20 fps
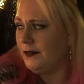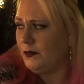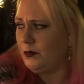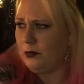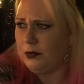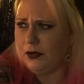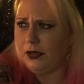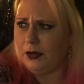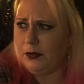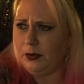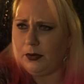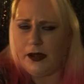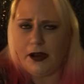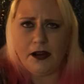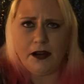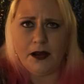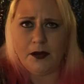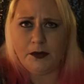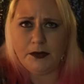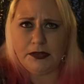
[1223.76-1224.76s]
really
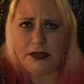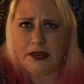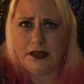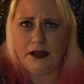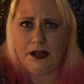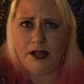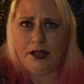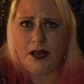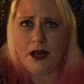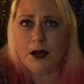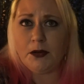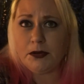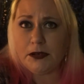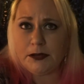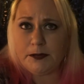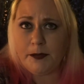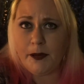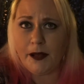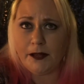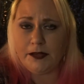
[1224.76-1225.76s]
weird. I wasn't getting a lot of
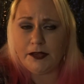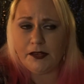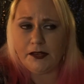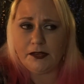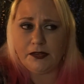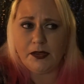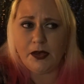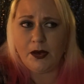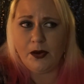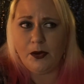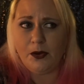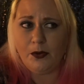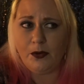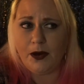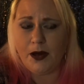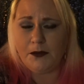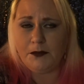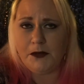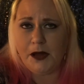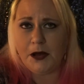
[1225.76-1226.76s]
responses, so
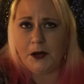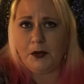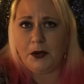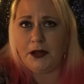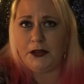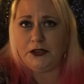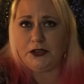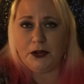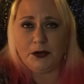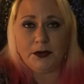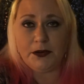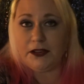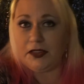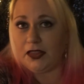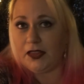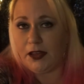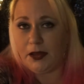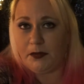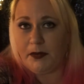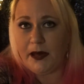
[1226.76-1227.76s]
I'm not quite sure what to
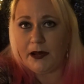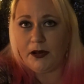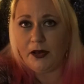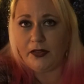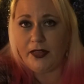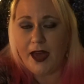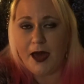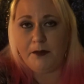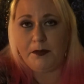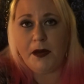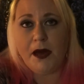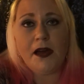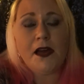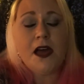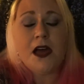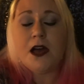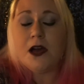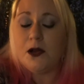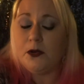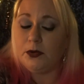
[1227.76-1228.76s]
think about all that. But
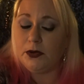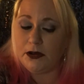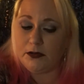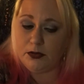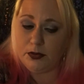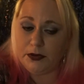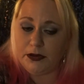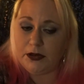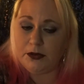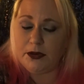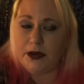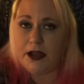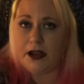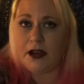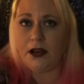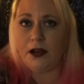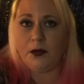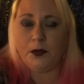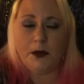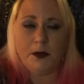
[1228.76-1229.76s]
whatever we do
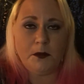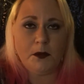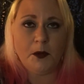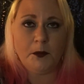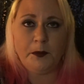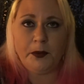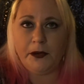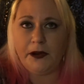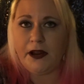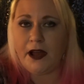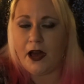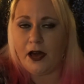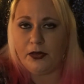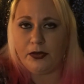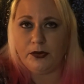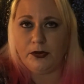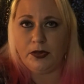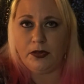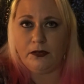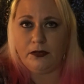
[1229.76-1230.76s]
here, we will put it out
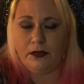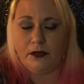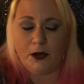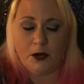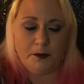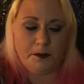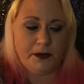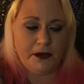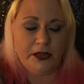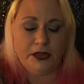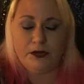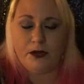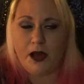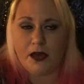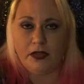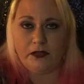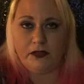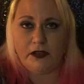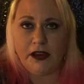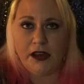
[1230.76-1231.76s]
through the or put it
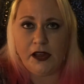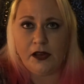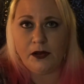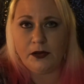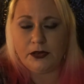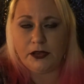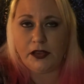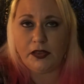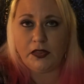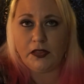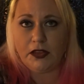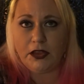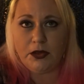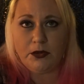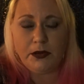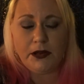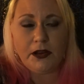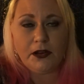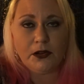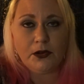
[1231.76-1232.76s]
throughout the videos. Anything
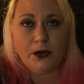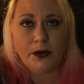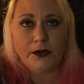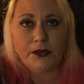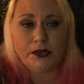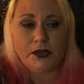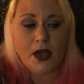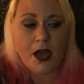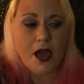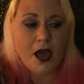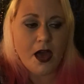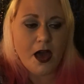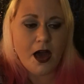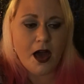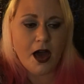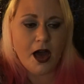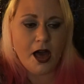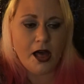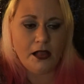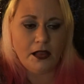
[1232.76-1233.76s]
you hear, of course,
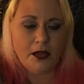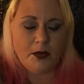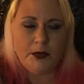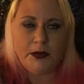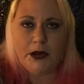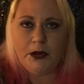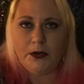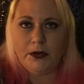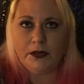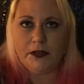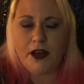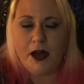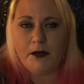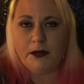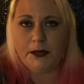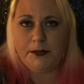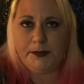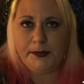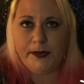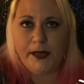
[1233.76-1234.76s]
let me know in the
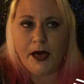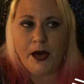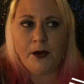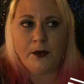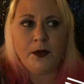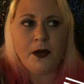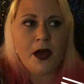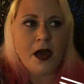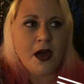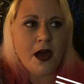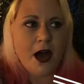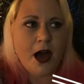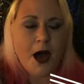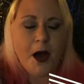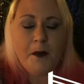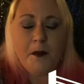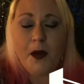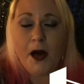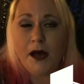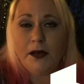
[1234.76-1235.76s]
comments below.
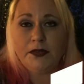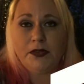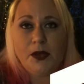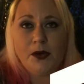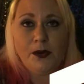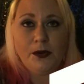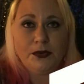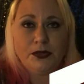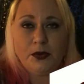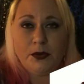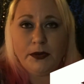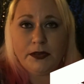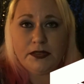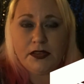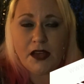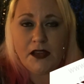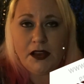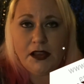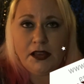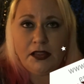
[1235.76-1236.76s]
Also, so
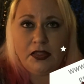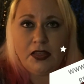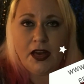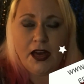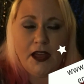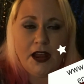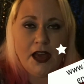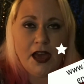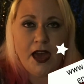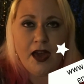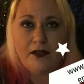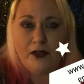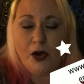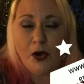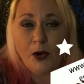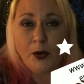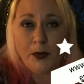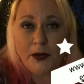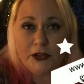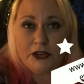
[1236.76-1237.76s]
excited that I have a
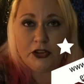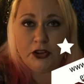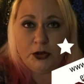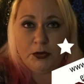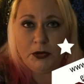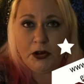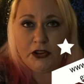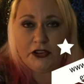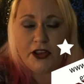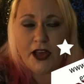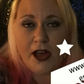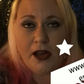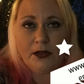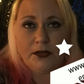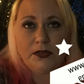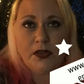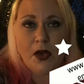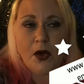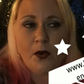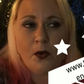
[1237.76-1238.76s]
whole bunch of new merch
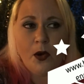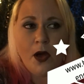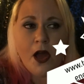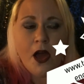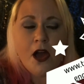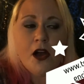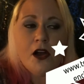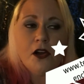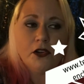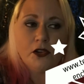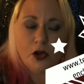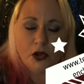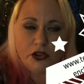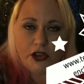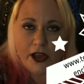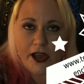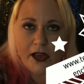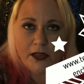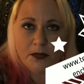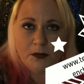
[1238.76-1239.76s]
out. So go
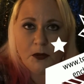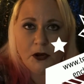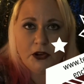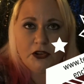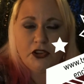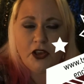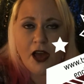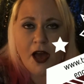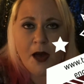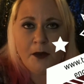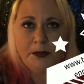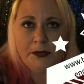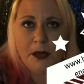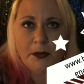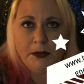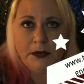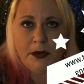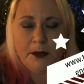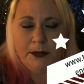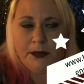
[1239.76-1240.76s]
check out the merch shop,
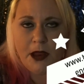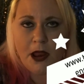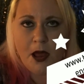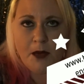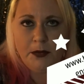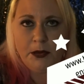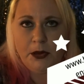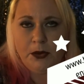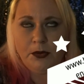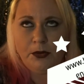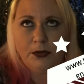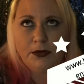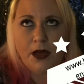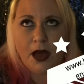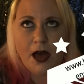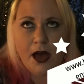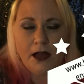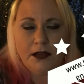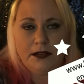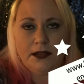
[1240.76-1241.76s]

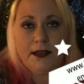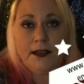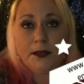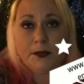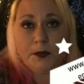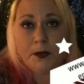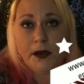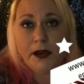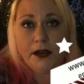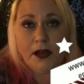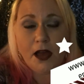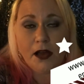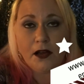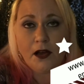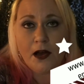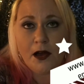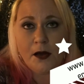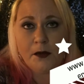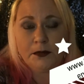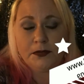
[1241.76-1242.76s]

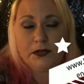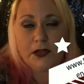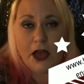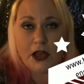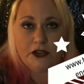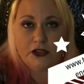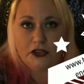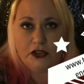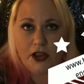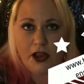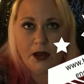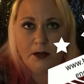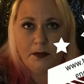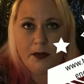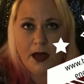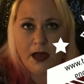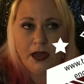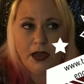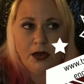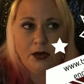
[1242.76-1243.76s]

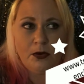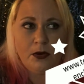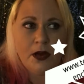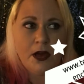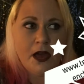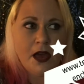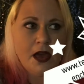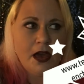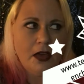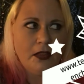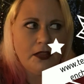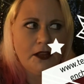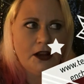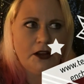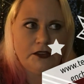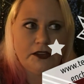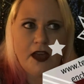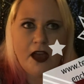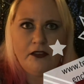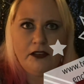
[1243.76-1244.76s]
www.teespring.com/enchantedbyyou.
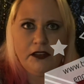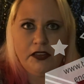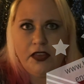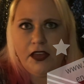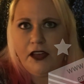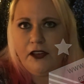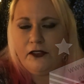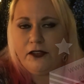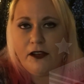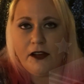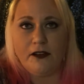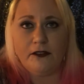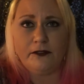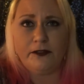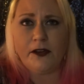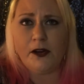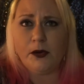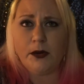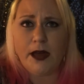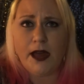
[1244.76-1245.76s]
There's everything from
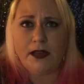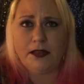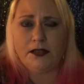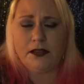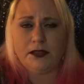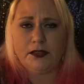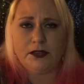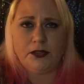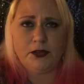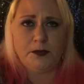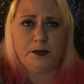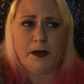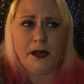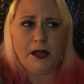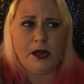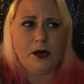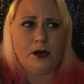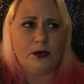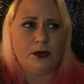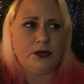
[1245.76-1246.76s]
phone cases to
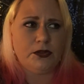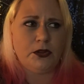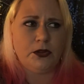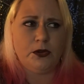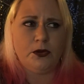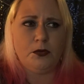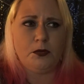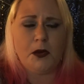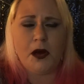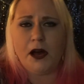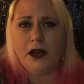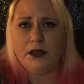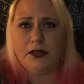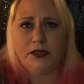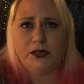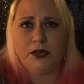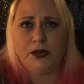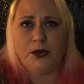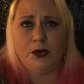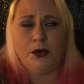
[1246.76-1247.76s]
pillows to
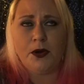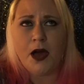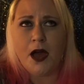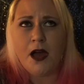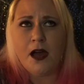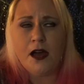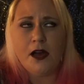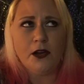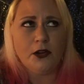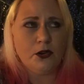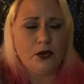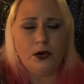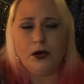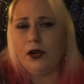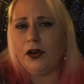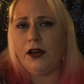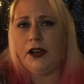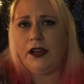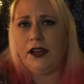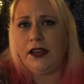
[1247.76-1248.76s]
mugs to
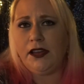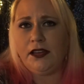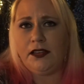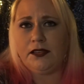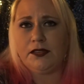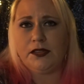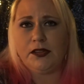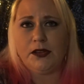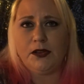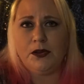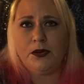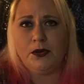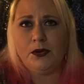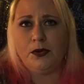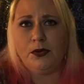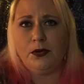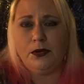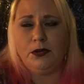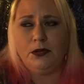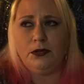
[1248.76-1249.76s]
cool hoodies
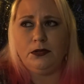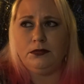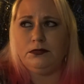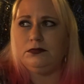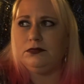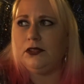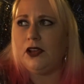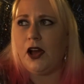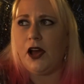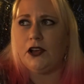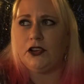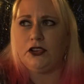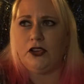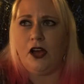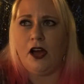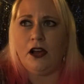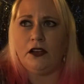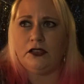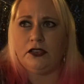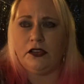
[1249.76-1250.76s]
to, gosh,
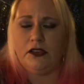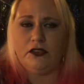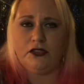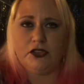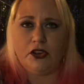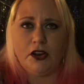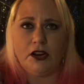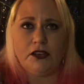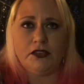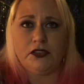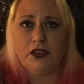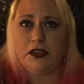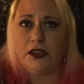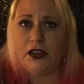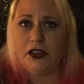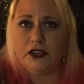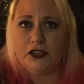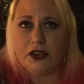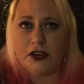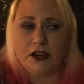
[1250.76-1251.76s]
long sleeve shirts to
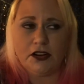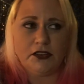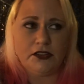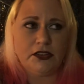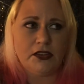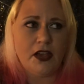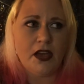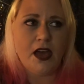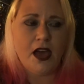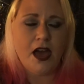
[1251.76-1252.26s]
t-shirts.